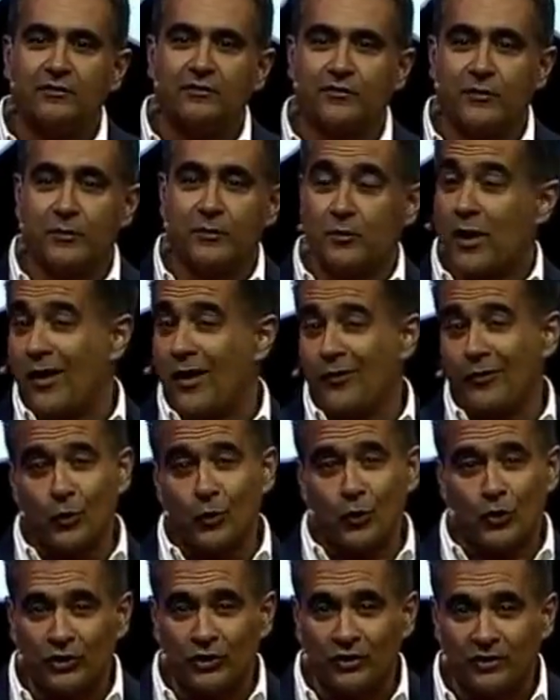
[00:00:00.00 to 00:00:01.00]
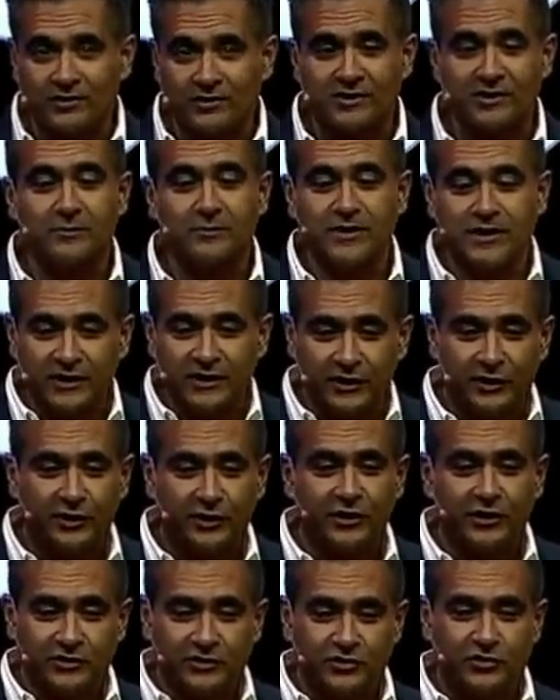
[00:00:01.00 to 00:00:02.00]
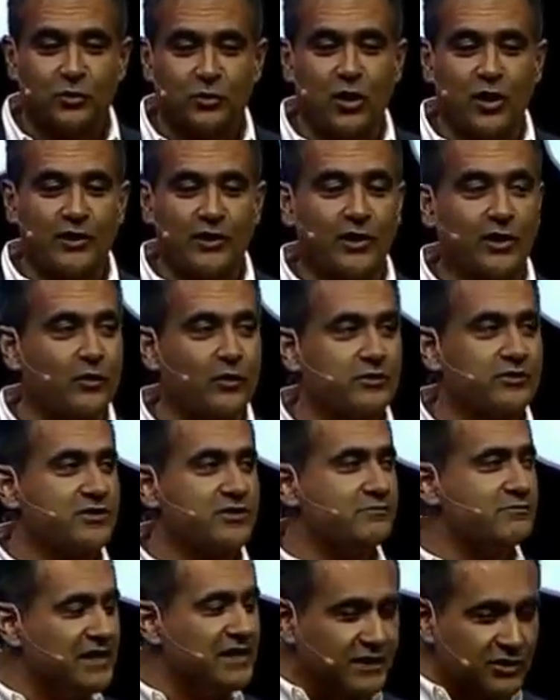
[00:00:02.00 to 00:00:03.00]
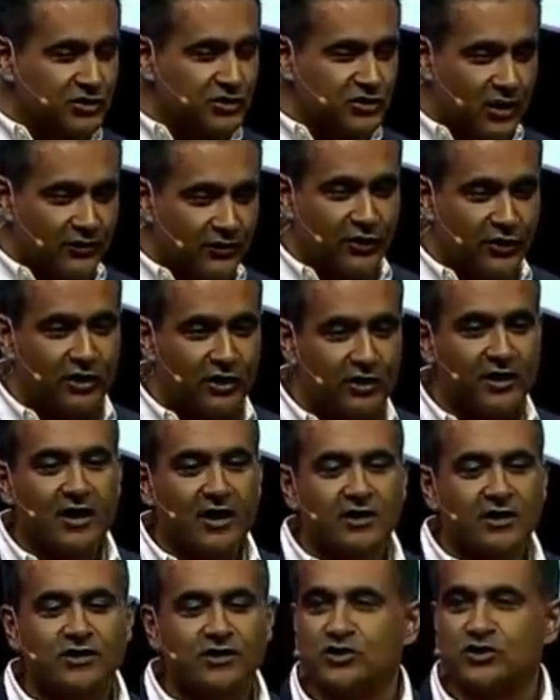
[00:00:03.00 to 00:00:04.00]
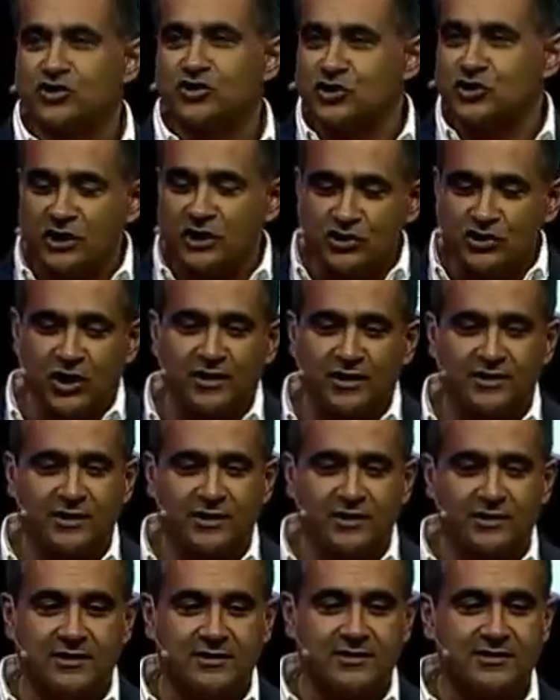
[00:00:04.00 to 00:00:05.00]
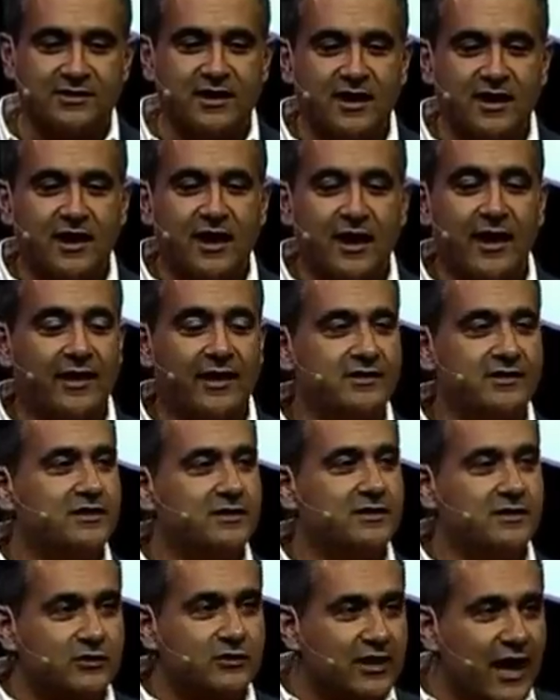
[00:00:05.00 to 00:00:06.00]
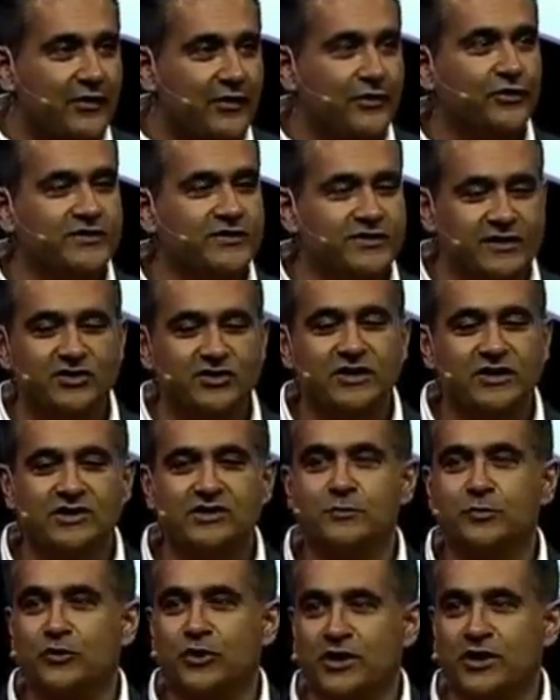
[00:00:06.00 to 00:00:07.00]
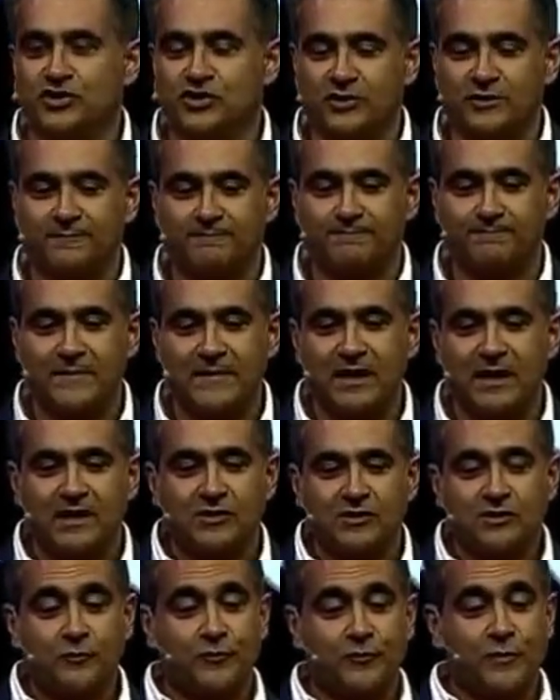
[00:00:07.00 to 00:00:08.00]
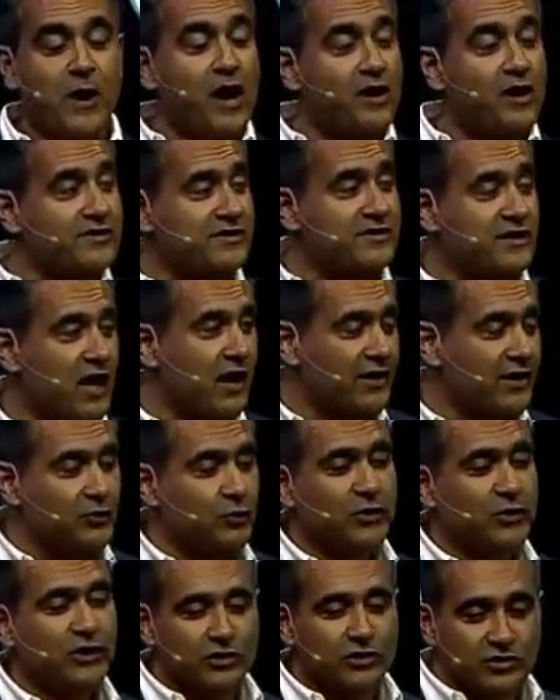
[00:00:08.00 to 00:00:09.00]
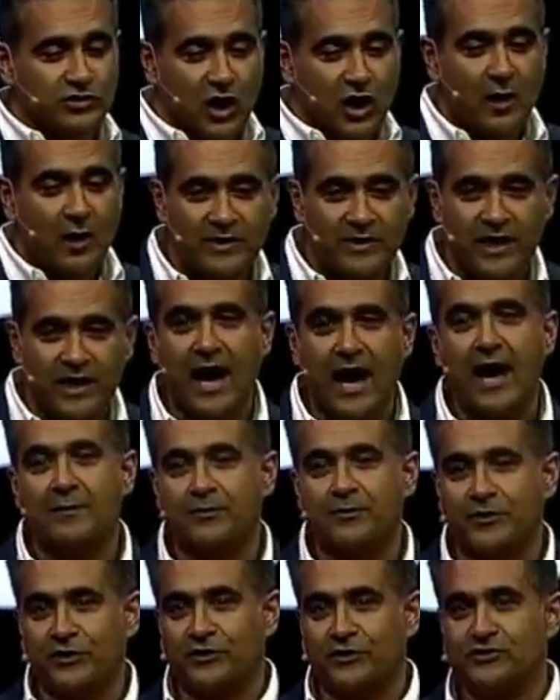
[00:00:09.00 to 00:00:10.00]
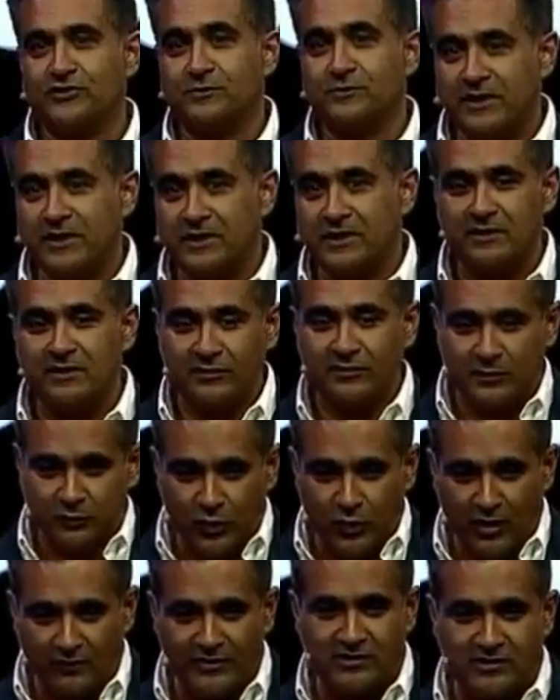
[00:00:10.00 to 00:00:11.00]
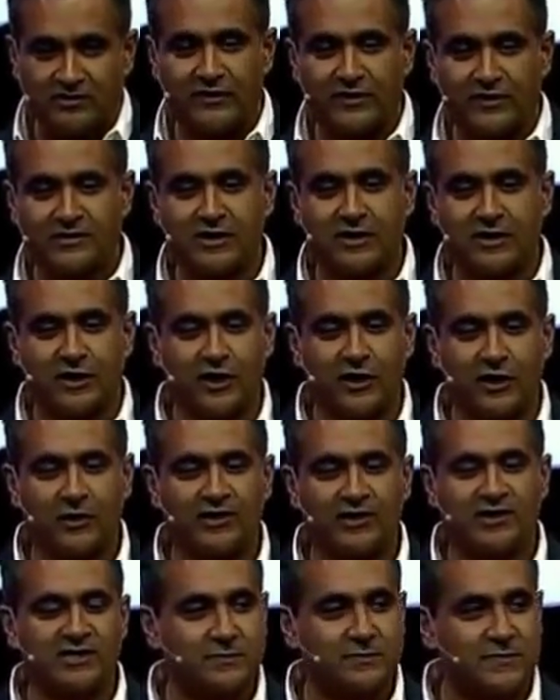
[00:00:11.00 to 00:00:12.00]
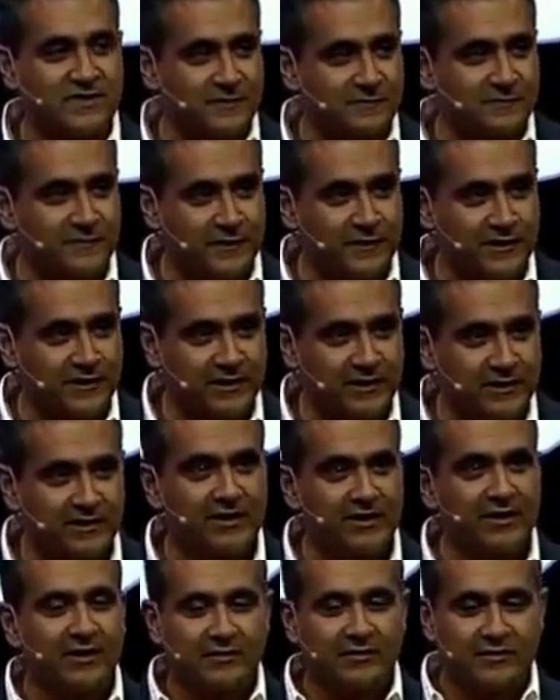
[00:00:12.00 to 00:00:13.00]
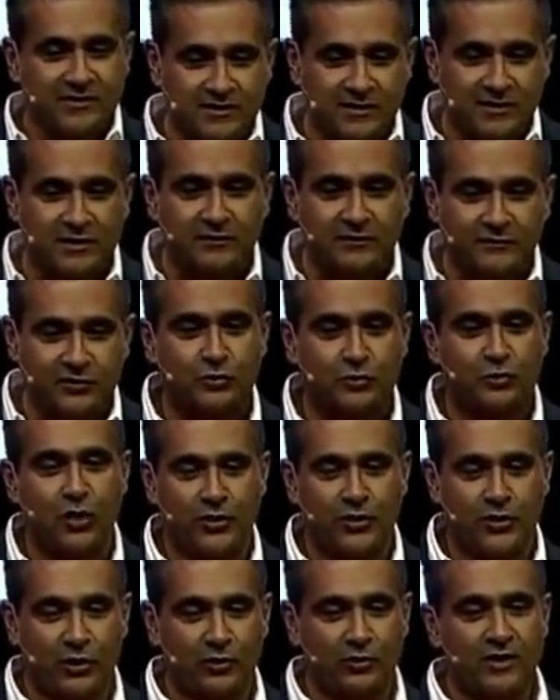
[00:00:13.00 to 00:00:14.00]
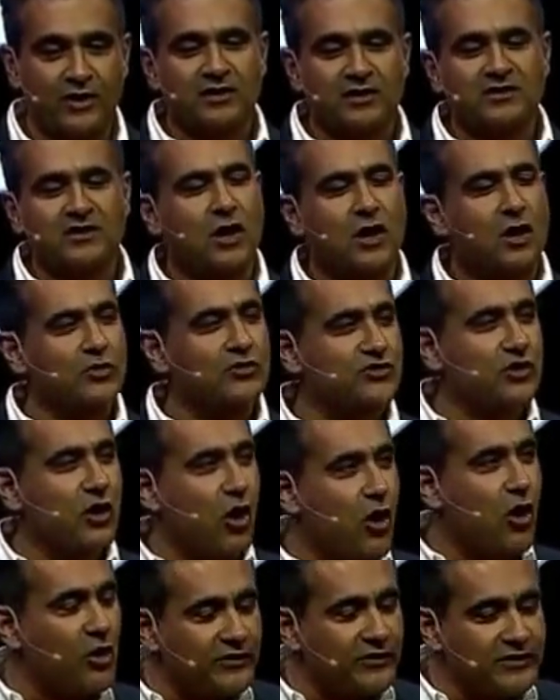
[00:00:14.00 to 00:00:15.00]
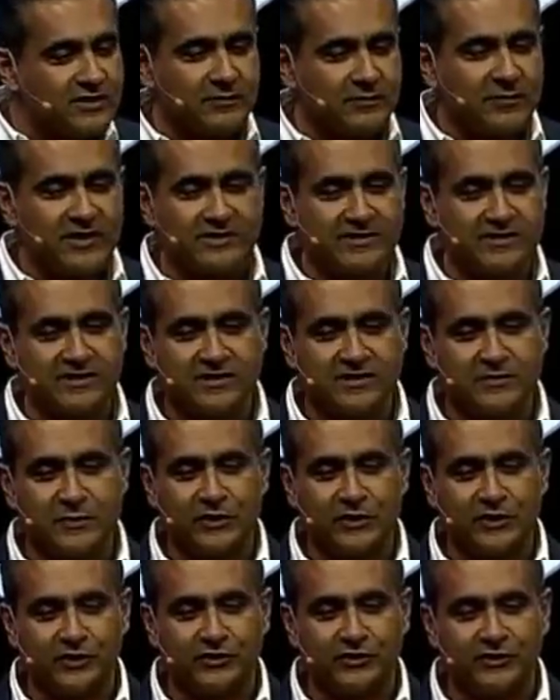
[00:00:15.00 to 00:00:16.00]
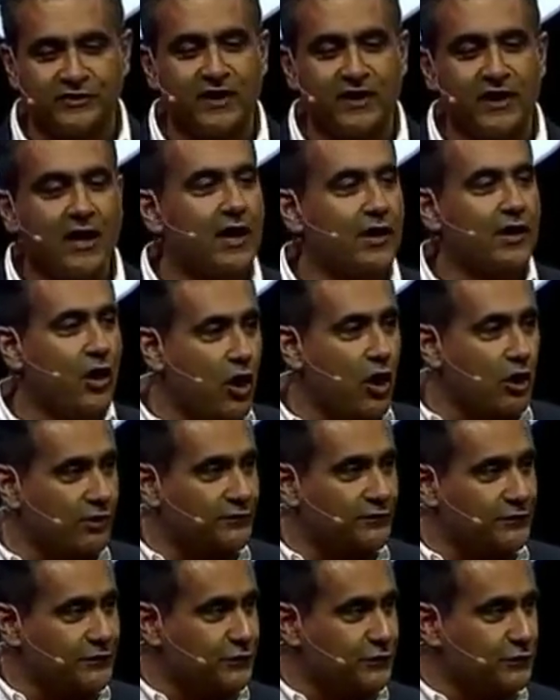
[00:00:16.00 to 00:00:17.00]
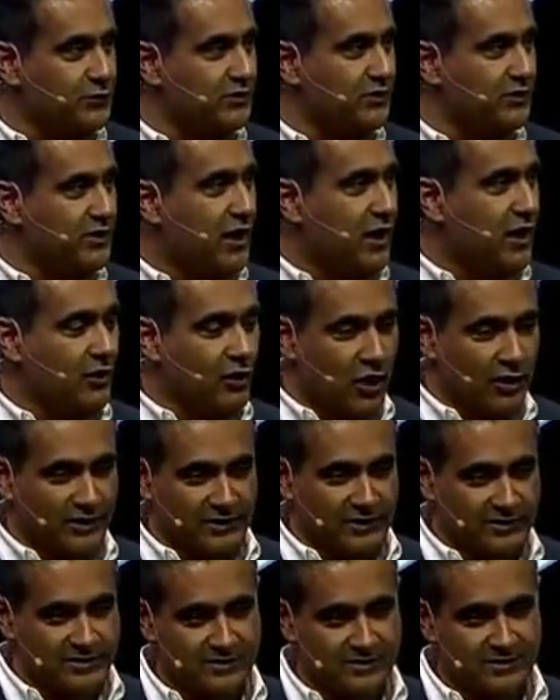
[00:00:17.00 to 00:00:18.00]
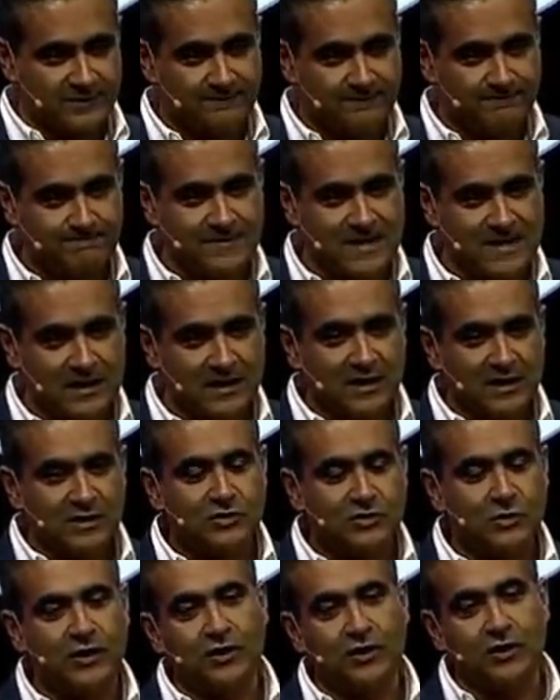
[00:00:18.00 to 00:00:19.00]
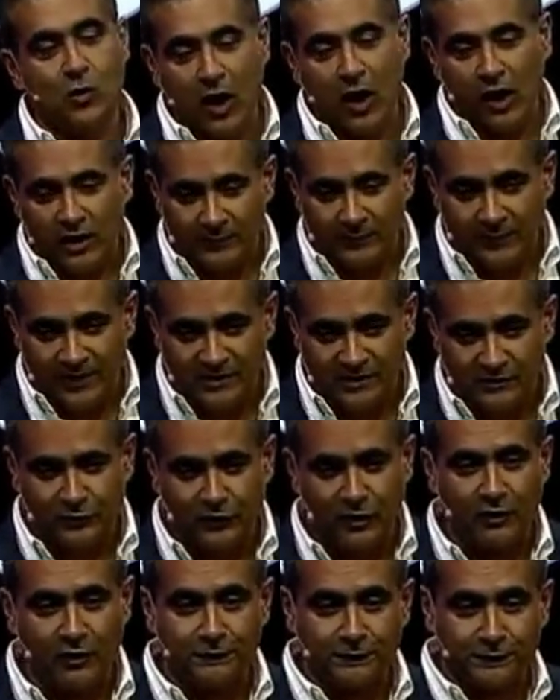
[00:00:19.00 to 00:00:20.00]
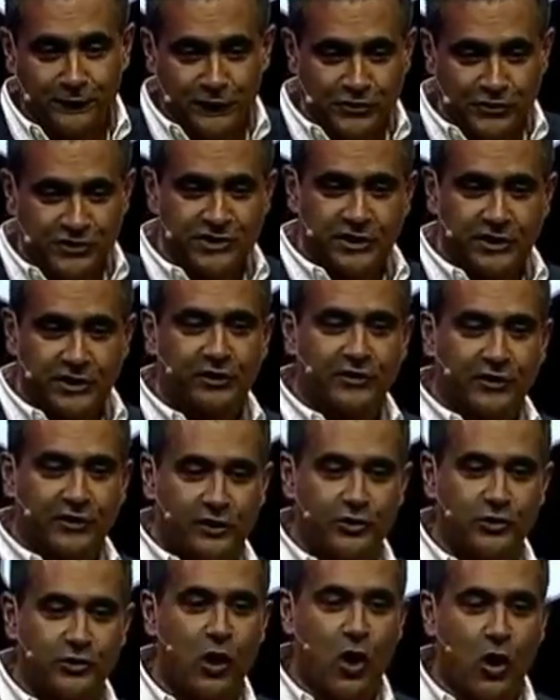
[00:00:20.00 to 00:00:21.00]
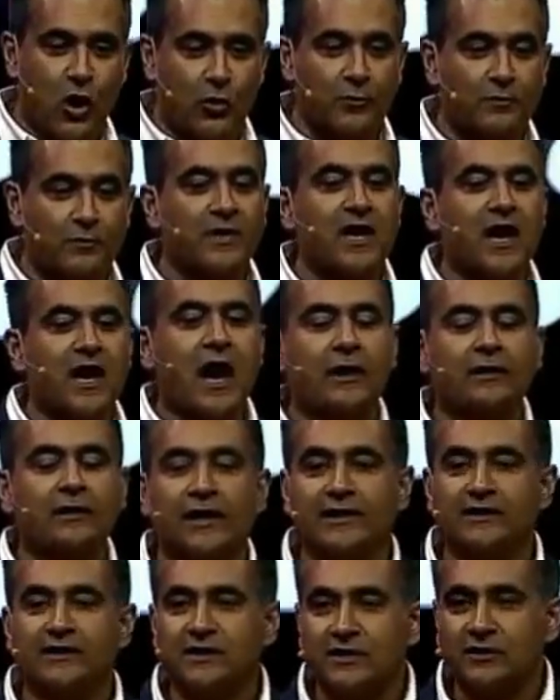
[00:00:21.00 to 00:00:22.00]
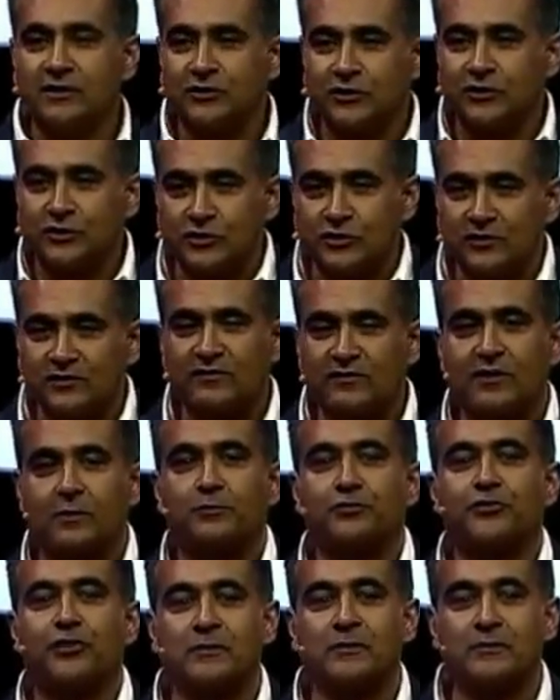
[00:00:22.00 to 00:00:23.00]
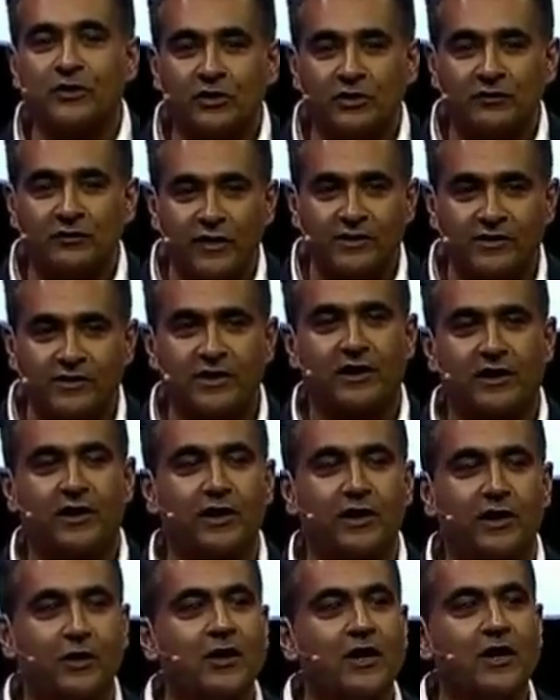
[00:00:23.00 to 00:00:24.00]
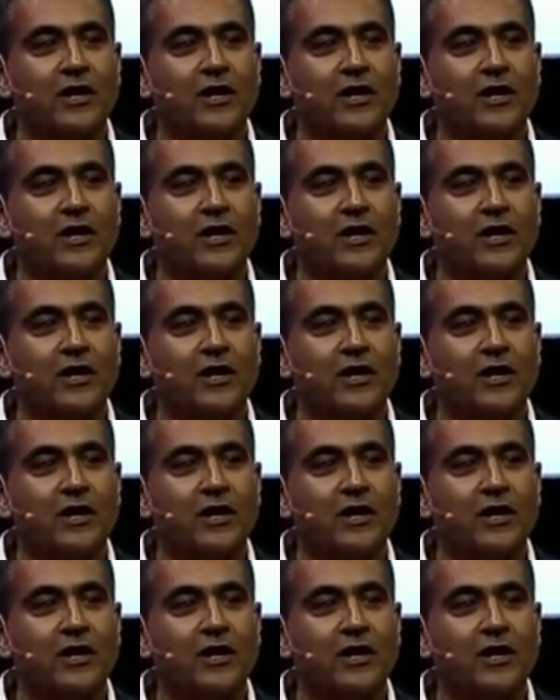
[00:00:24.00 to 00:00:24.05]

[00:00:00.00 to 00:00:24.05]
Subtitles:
from around the world to be here in Toronto, to meet each other, to exchange ideas, and to gather such inspiration. So from our side, we could not be happier to be in the province of Ontario, and specifically in the city of Toronto, to host all these amazing speakers and all of you, our audience. So here to welcome us for our first year in our new home, I'd like to introduce the Premier of Ontario,